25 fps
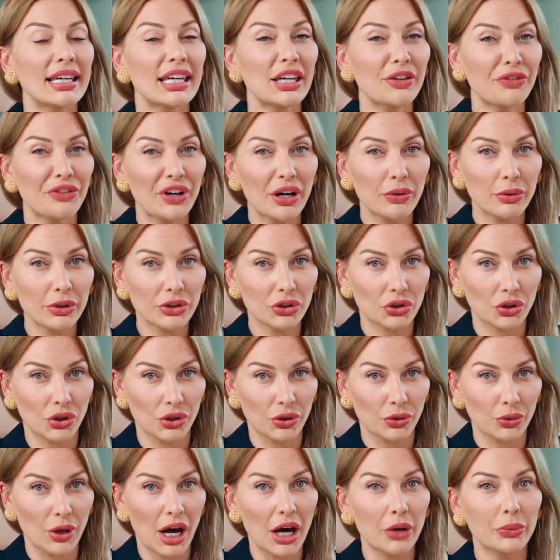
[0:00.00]
If I was
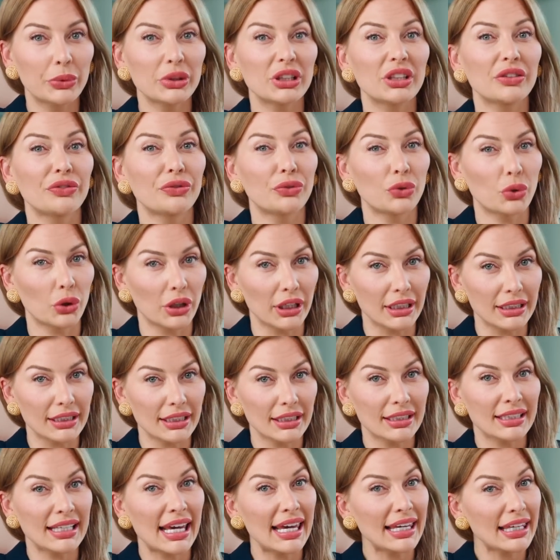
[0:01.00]
you, I would
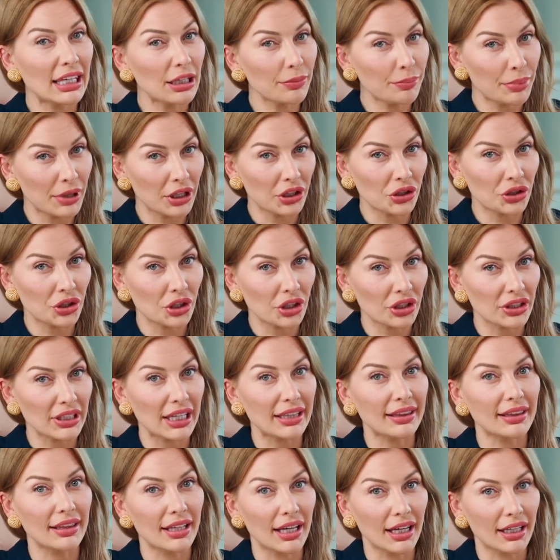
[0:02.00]
avoid taking pictures
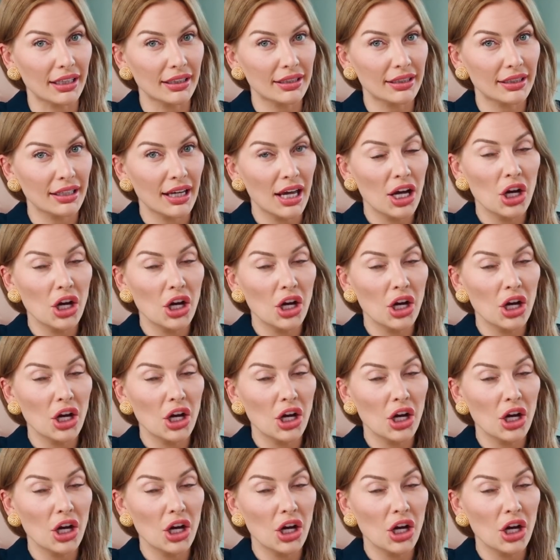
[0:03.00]
at night.